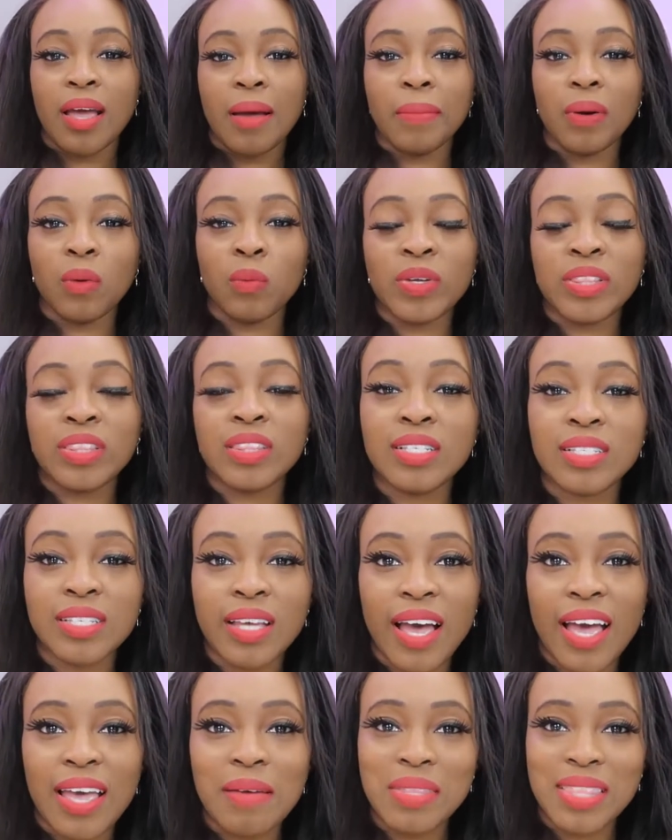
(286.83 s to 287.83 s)
But with the
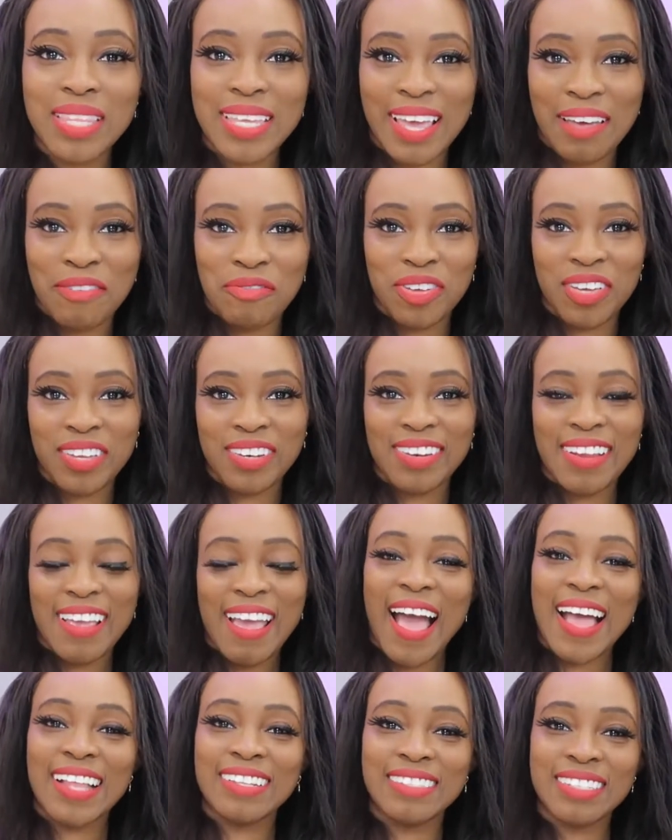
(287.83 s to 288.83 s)
time and the effort
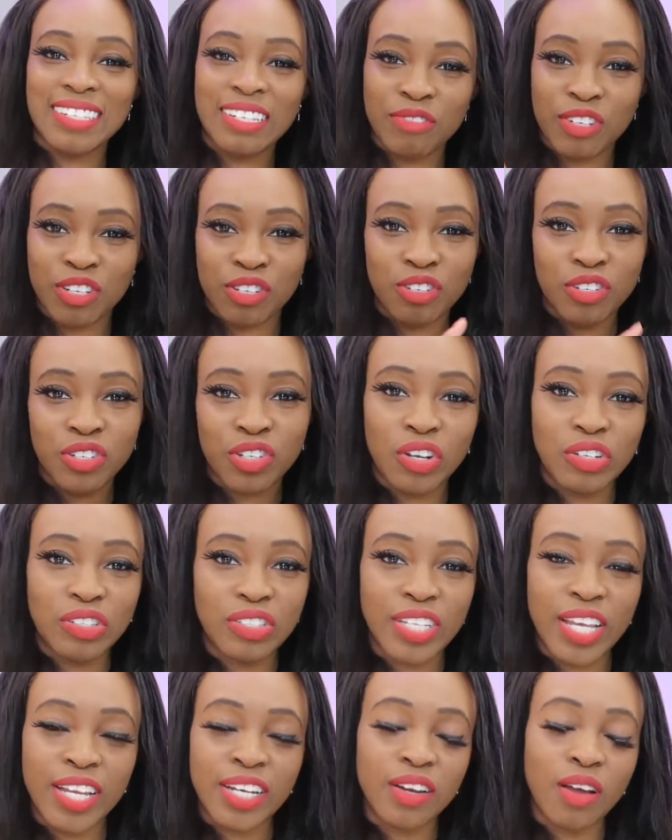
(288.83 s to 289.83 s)
and delivering good
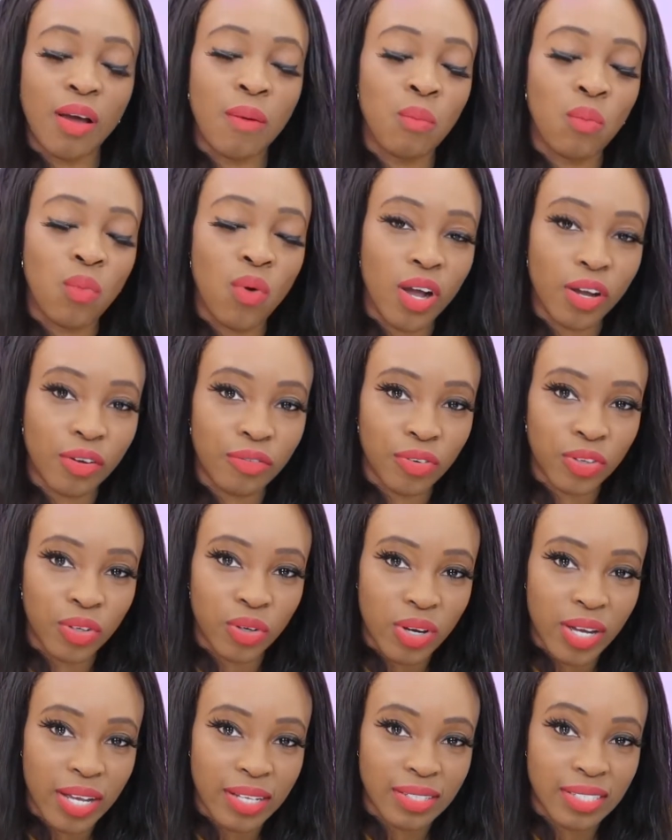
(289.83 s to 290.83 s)
content and work for
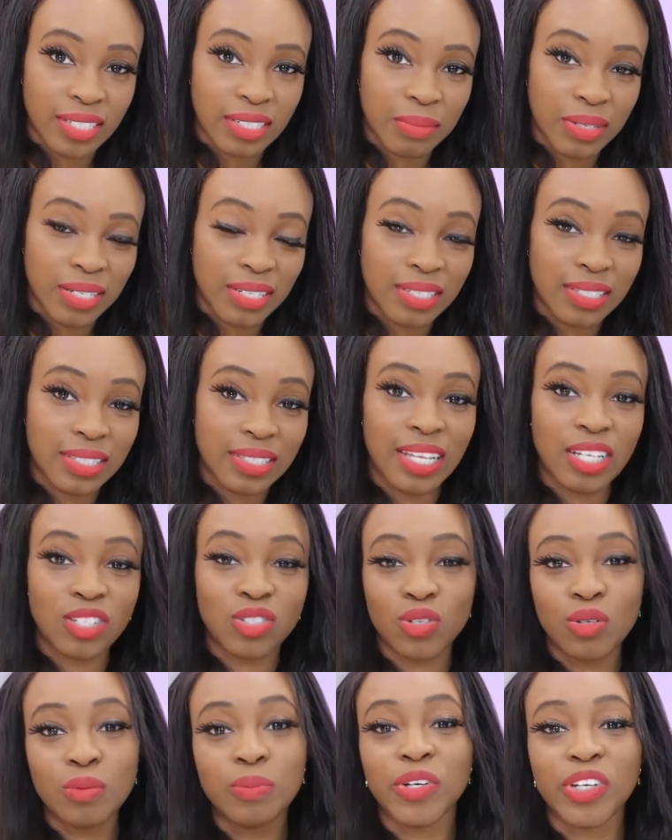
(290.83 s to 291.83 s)
your customers that
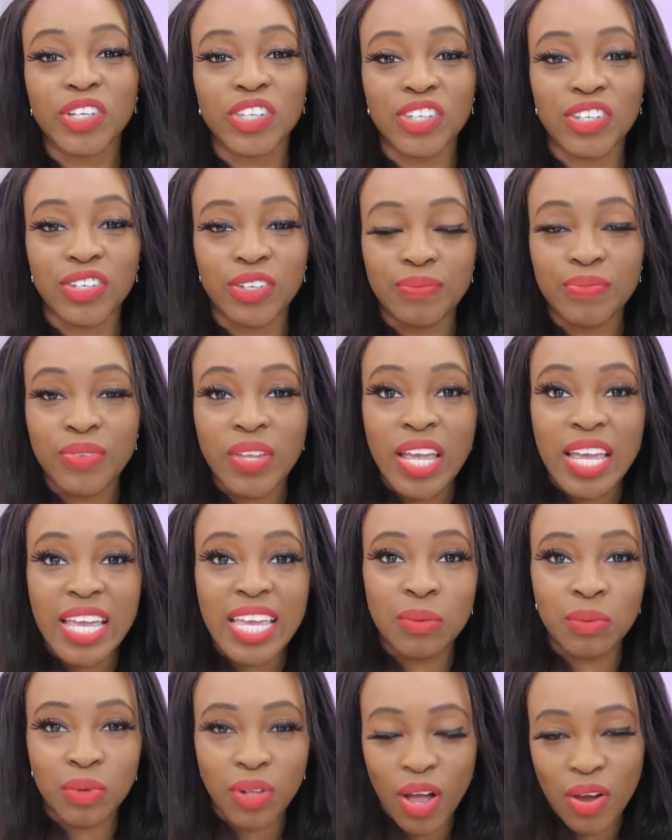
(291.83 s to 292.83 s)
do book you,
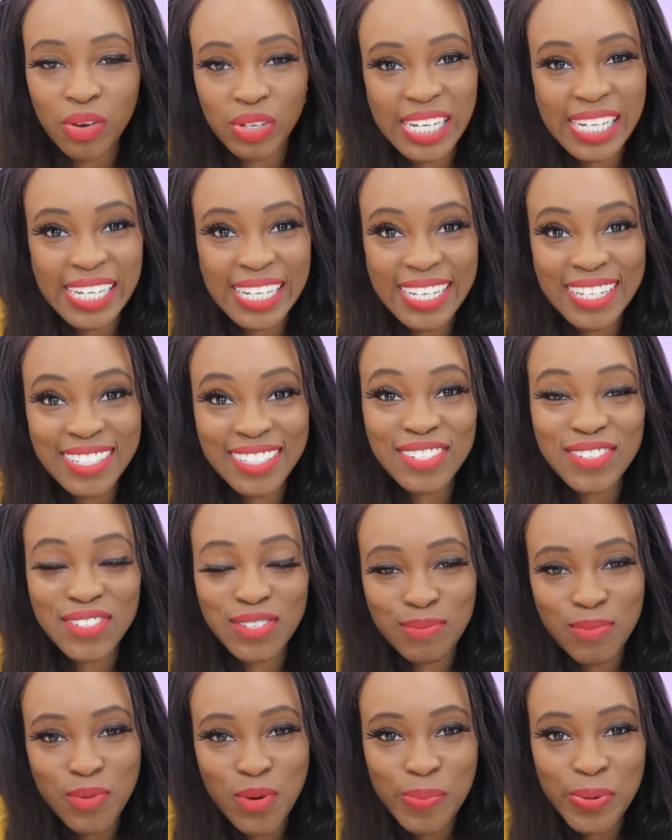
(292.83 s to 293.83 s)
it will only lead
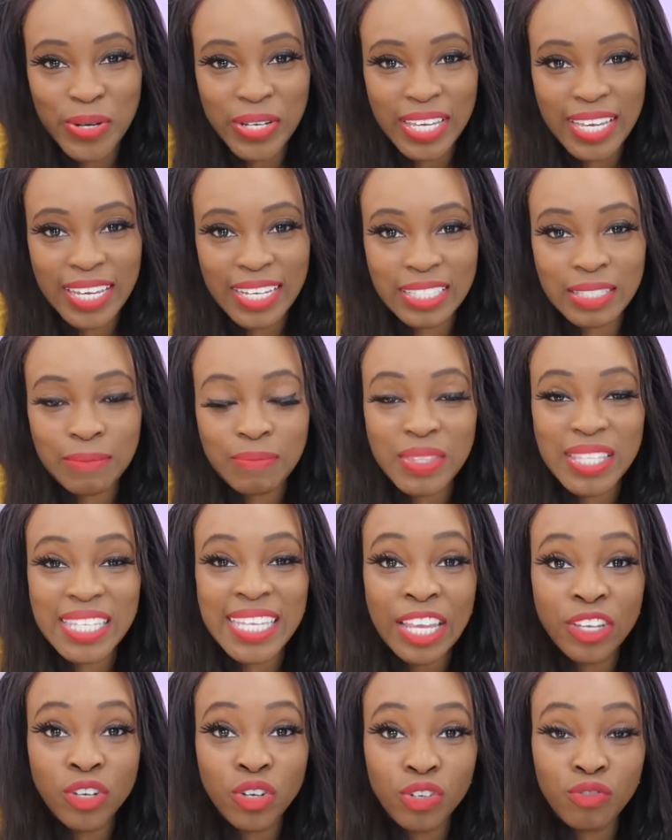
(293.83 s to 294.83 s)
to more bookings.
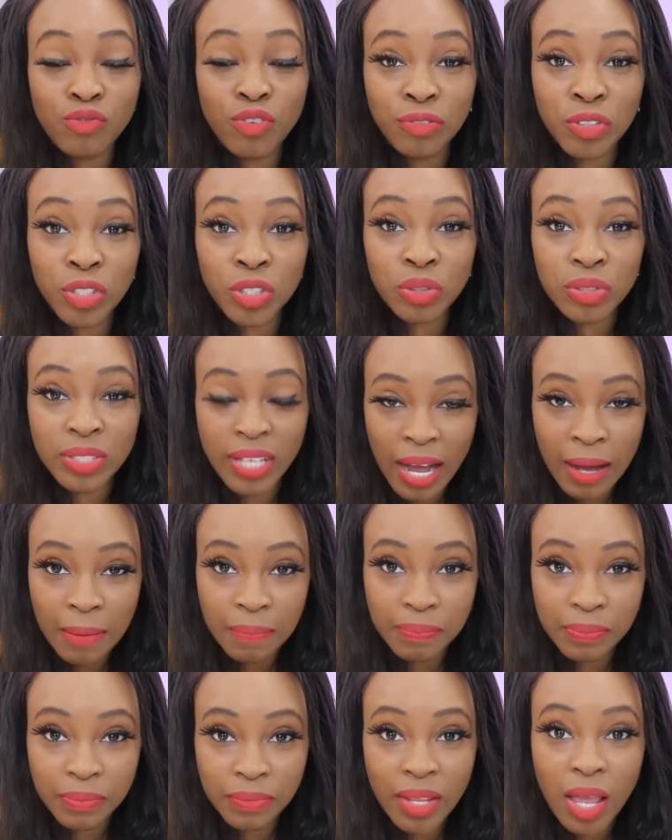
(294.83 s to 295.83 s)
Get your reviews
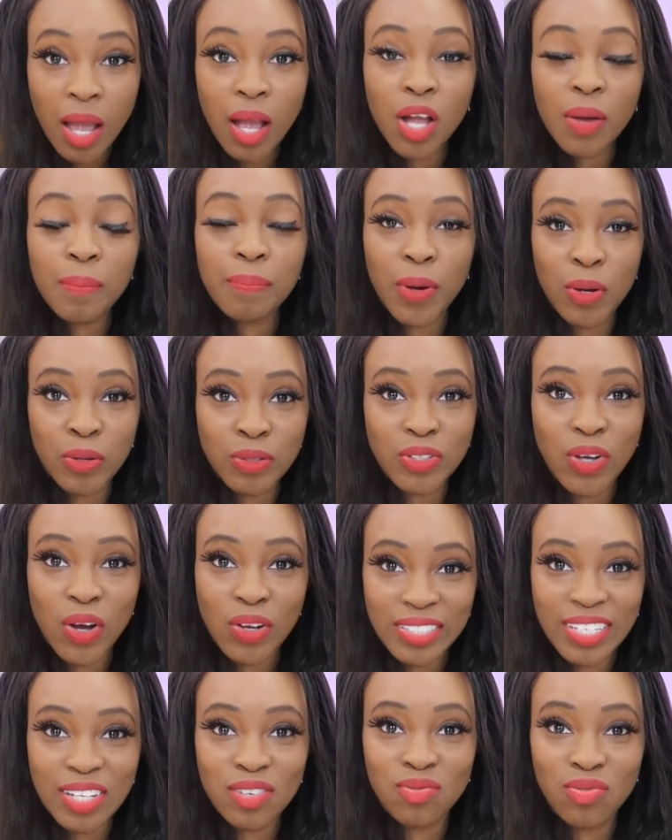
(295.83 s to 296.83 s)
up, Post
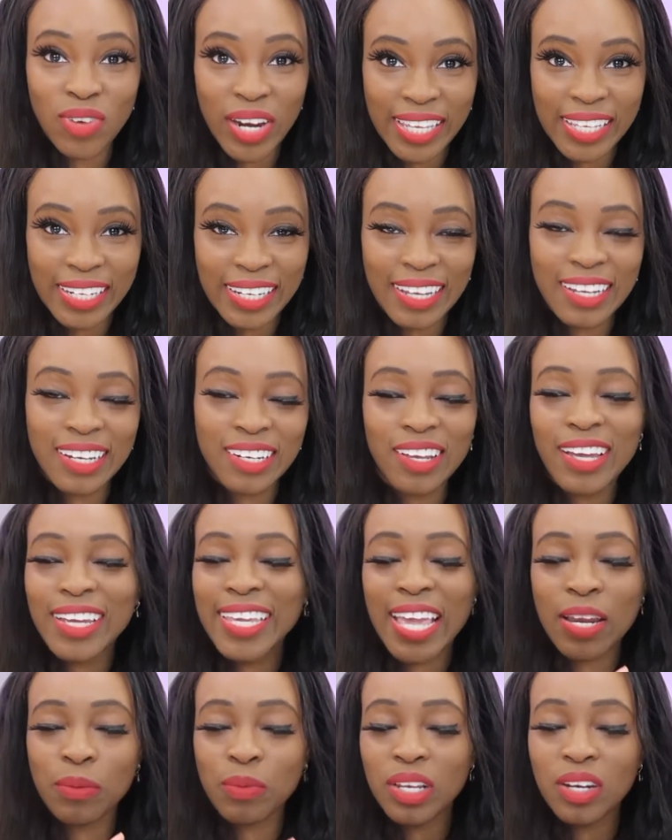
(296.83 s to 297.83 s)
content regular.
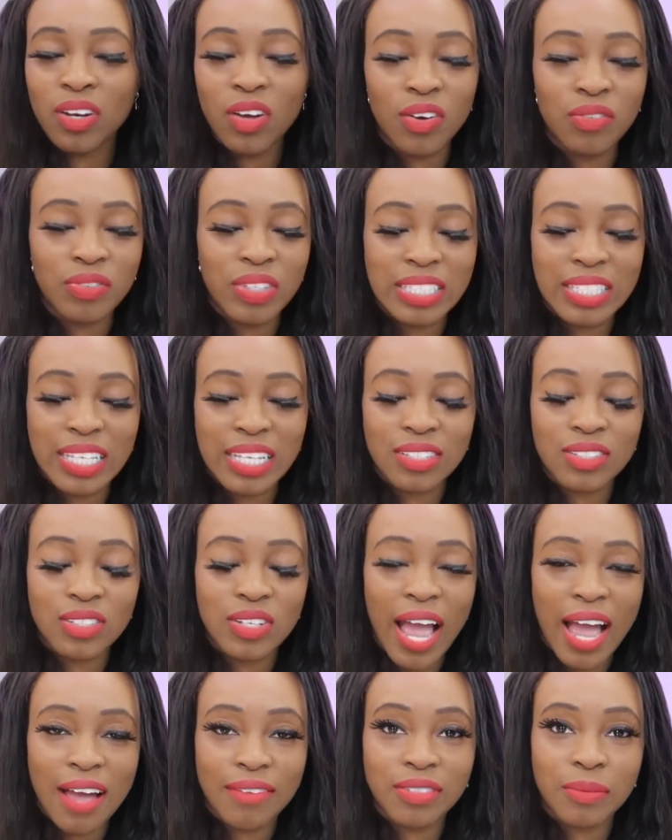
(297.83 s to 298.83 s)
Again, with a lot of these things, you
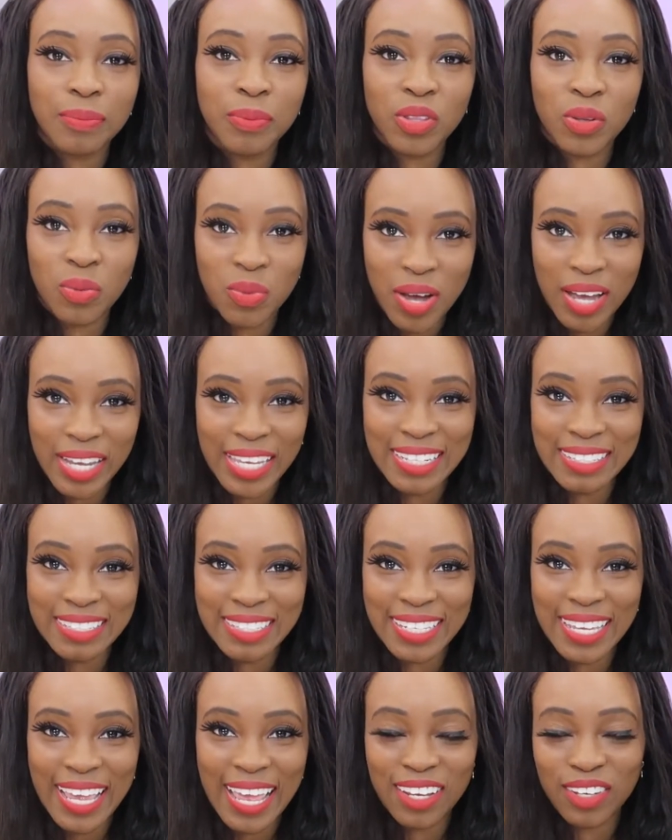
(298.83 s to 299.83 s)
have to put the work in
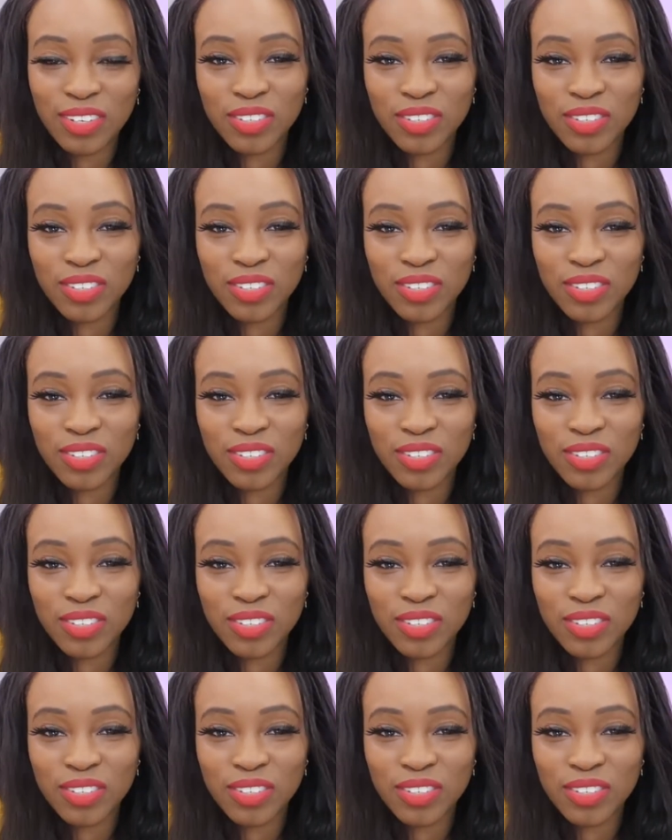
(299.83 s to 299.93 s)
to get it.